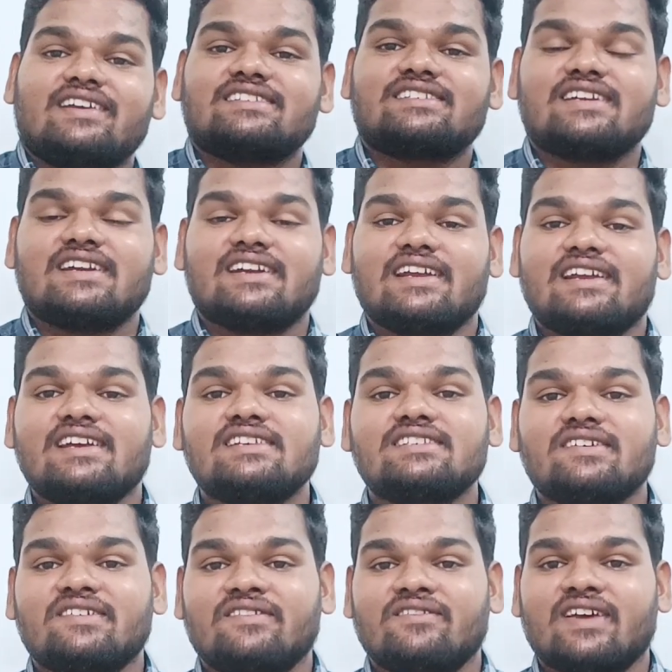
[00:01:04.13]

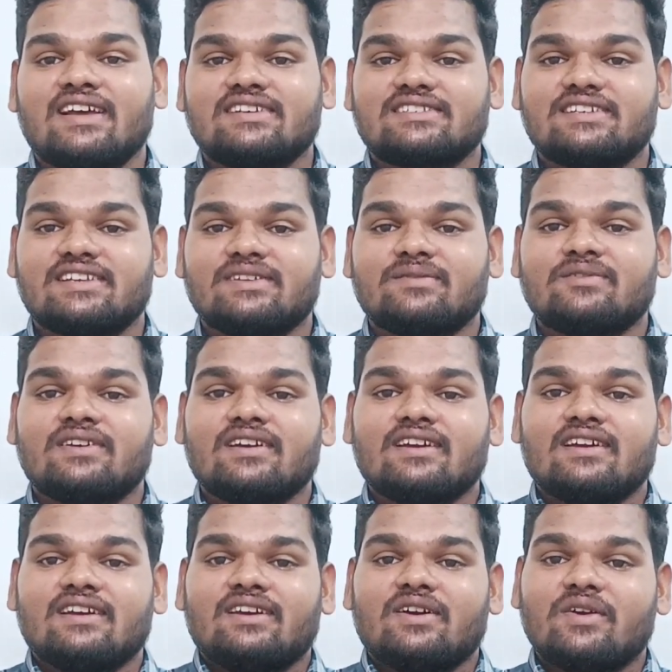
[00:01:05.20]
instantaneous velocity.
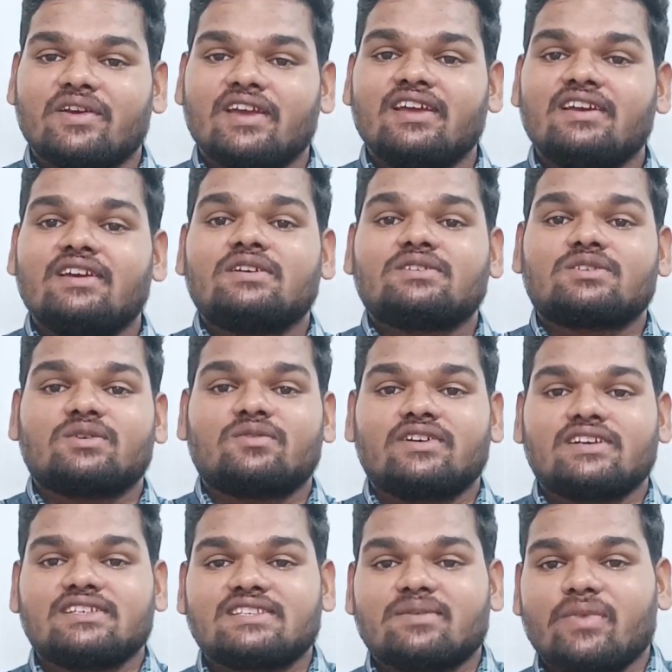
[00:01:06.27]
Okay, so
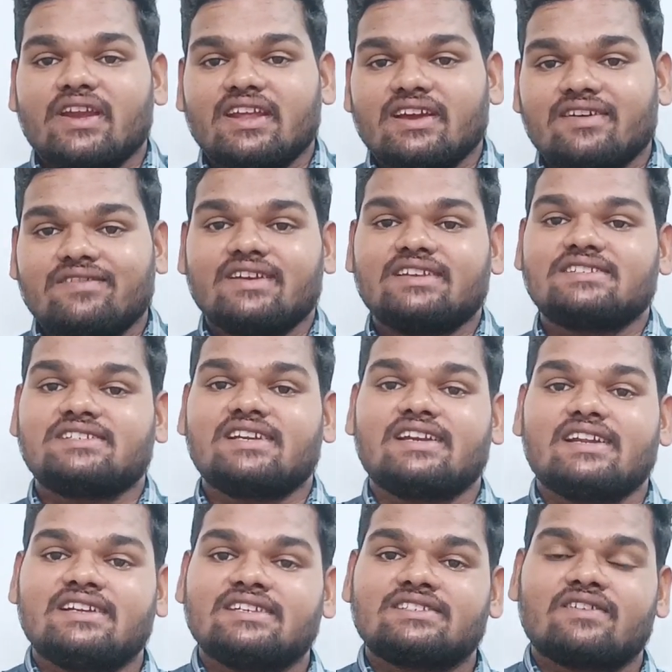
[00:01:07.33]
what is the meaning of
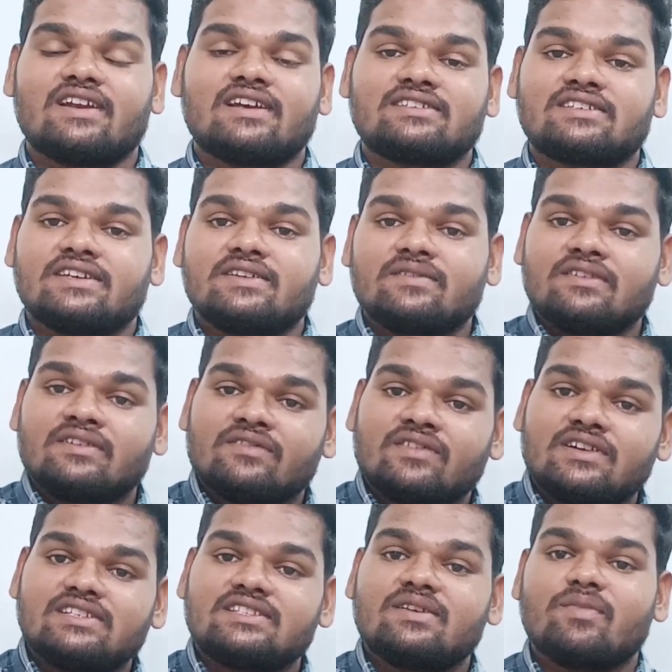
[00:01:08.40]
instantaneous velocity?
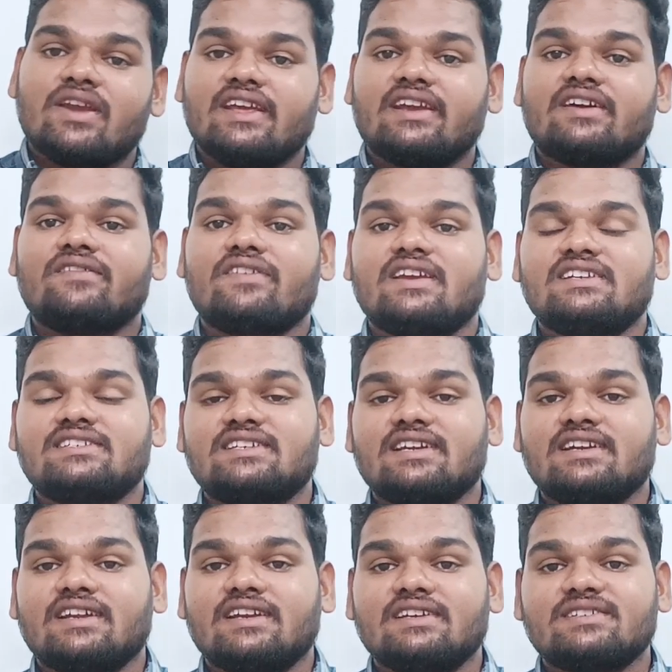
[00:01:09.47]
What is the meaning of
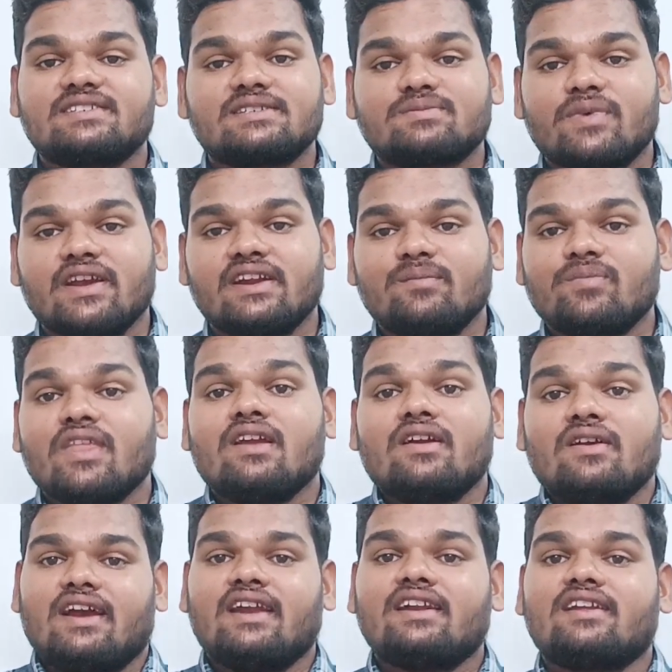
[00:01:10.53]
instantaneous speed?
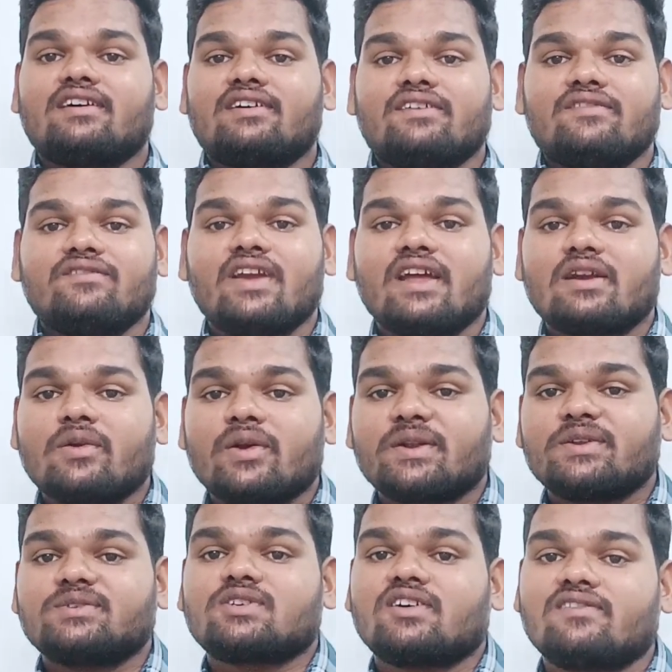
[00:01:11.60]
And we are
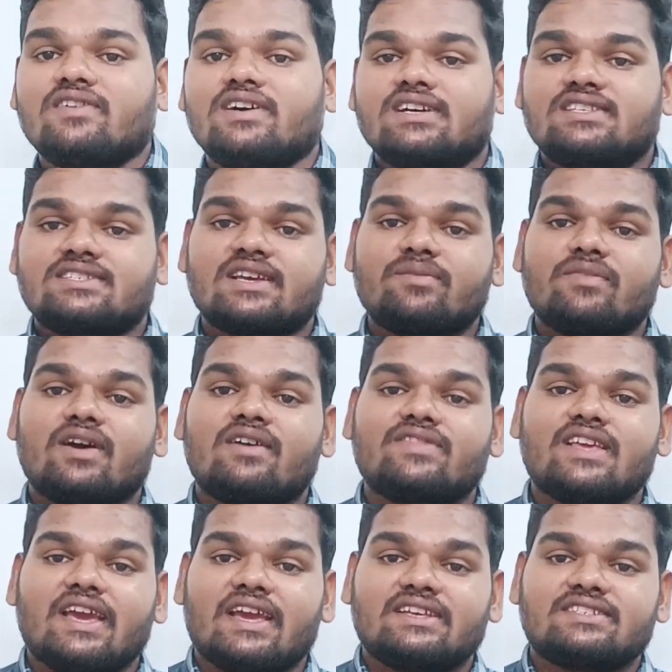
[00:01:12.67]
going to solve some
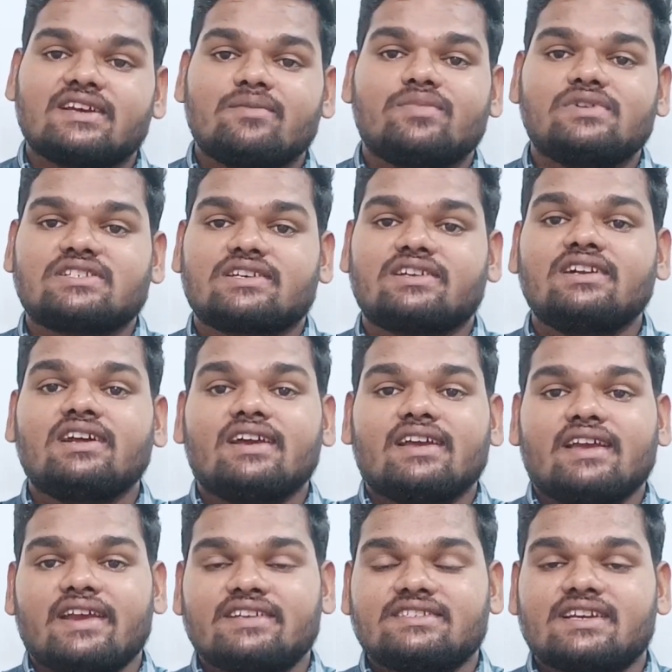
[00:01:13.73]
of the examples on
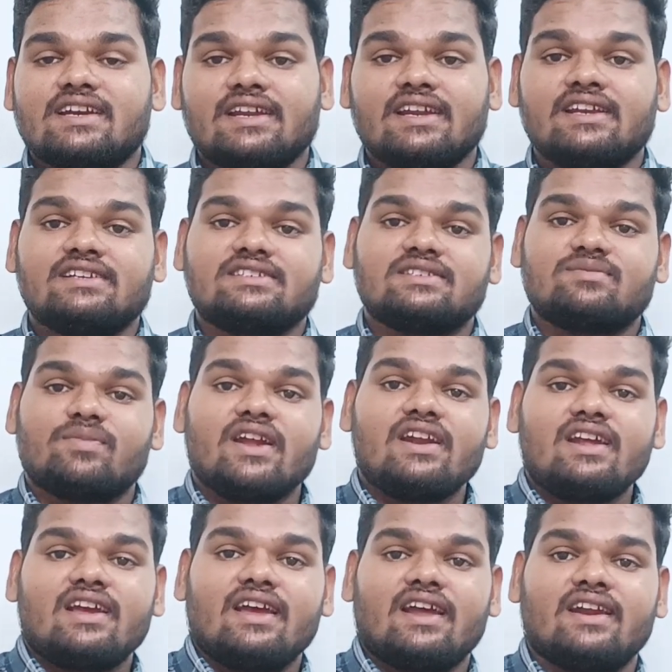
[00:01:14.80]
instantaneous
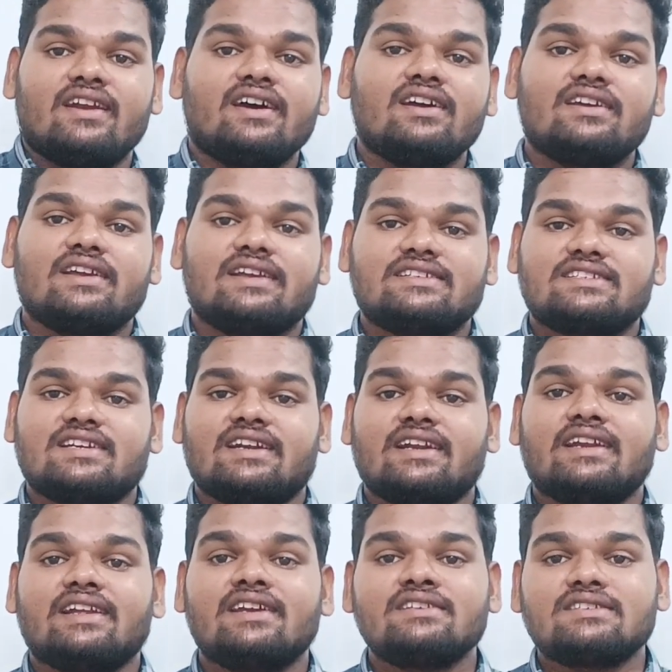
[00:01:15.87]
speed and
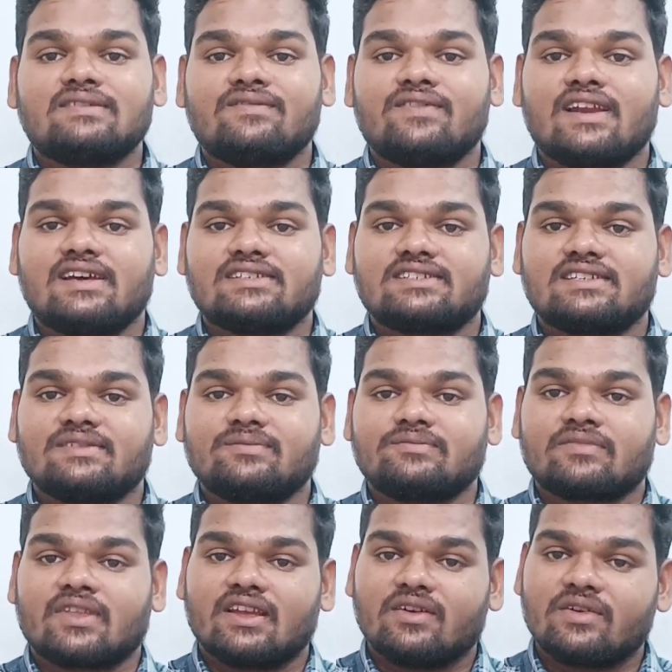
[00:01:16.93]
instantaneous velocity.
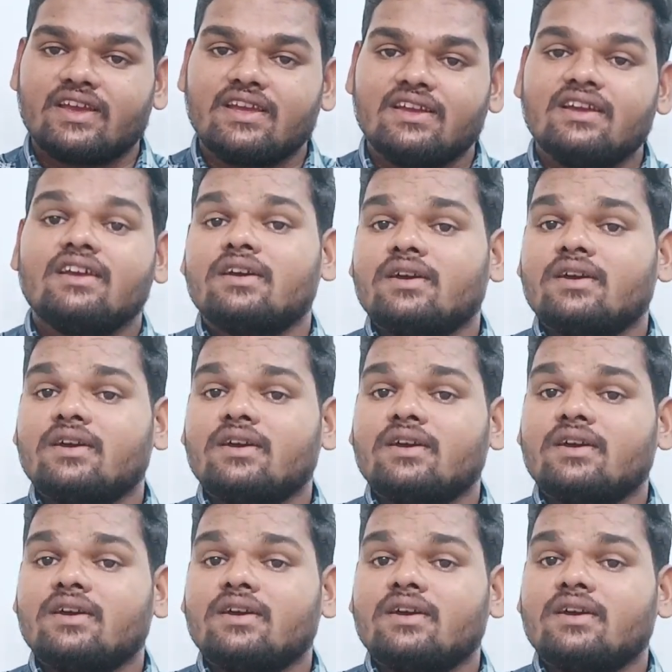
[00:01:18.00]
Okay,